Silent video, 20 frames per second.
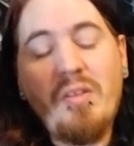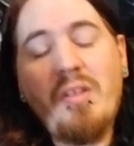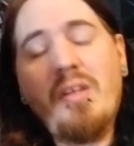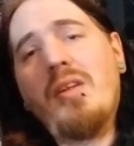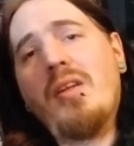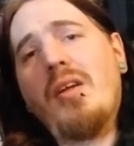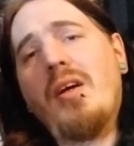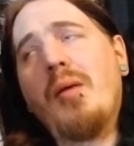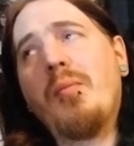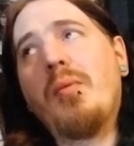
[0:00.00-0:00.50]

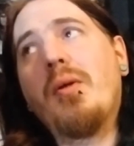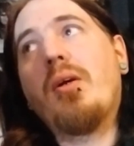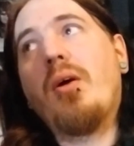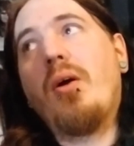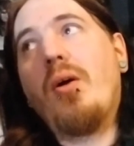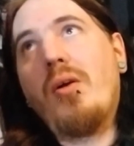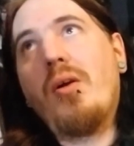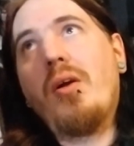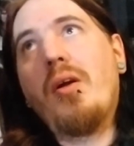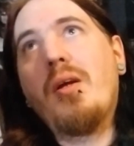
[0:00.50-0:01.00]
then I'm like,
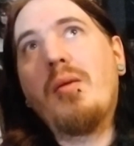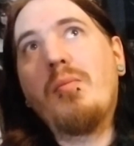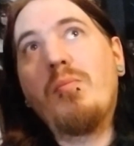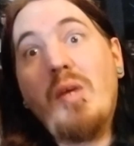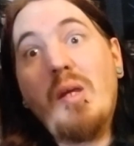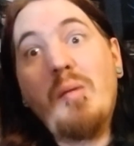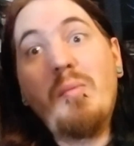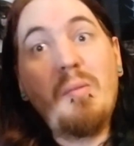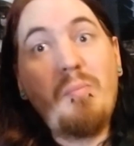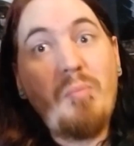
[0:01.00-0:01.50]
all right,
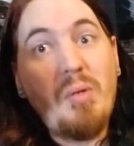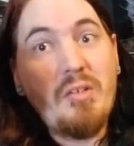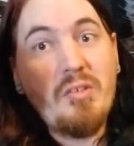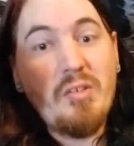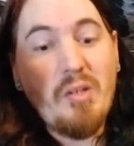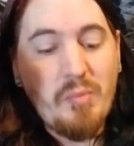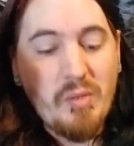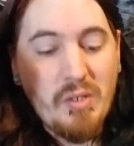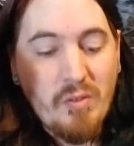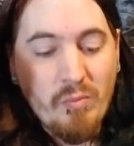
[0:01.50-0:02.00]
maybe it picks
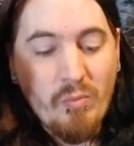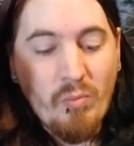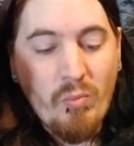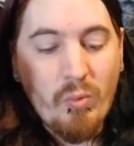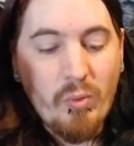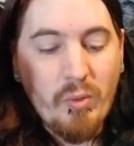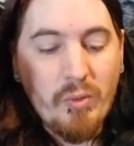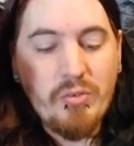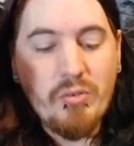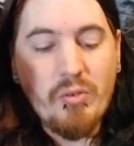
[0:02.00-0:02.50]
up even
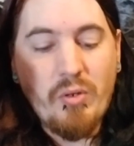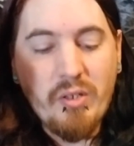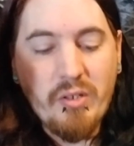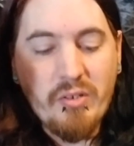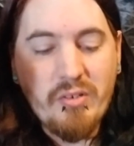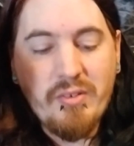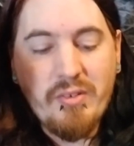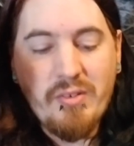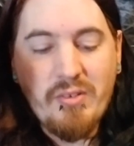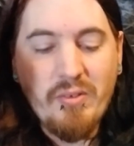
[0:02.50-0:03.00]
more. So I
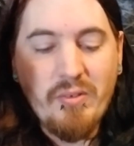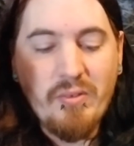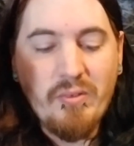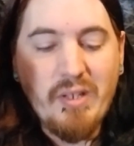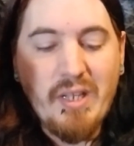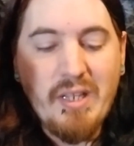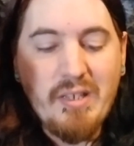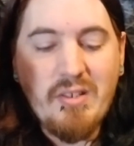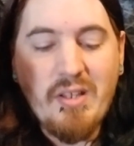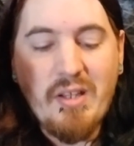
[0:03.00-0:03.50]
listened to
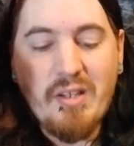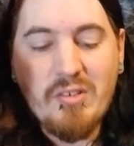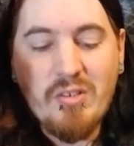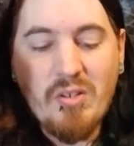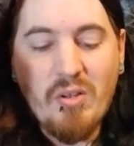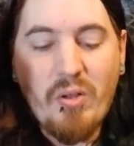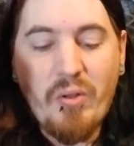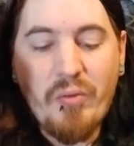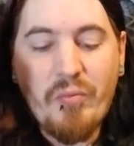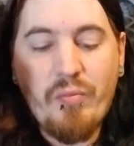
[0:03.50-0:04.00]
Latex
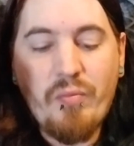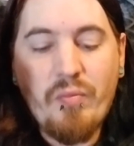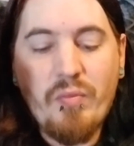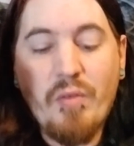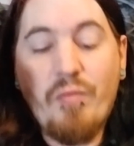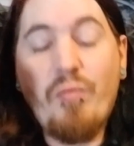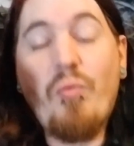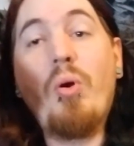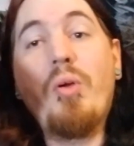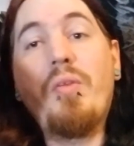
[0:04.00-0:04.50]
Cult,
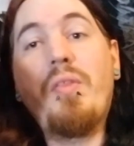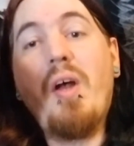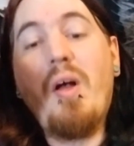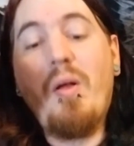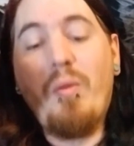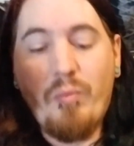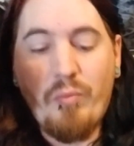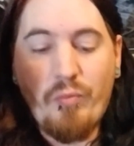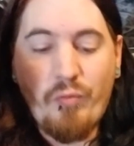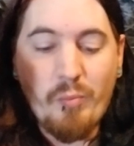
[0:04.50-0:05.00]
the fourth
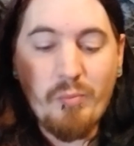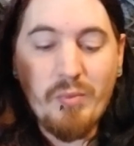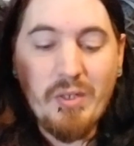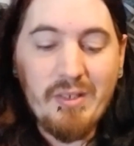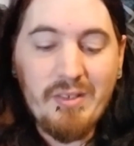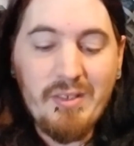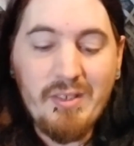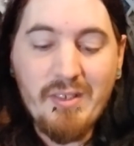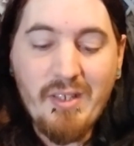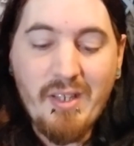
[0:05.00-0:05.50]
album from
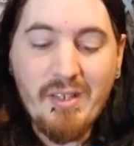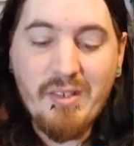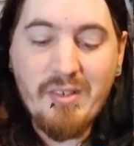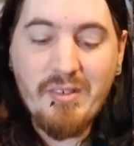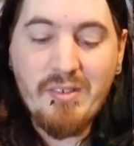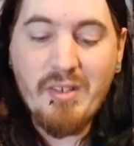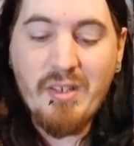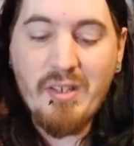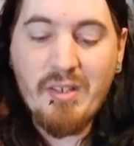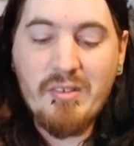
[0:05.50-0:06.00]

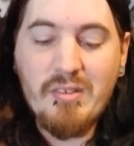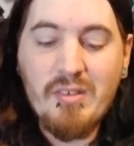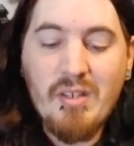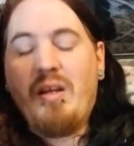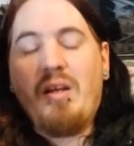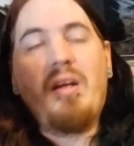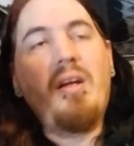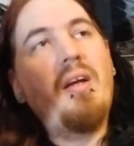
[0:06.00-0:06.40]
1996.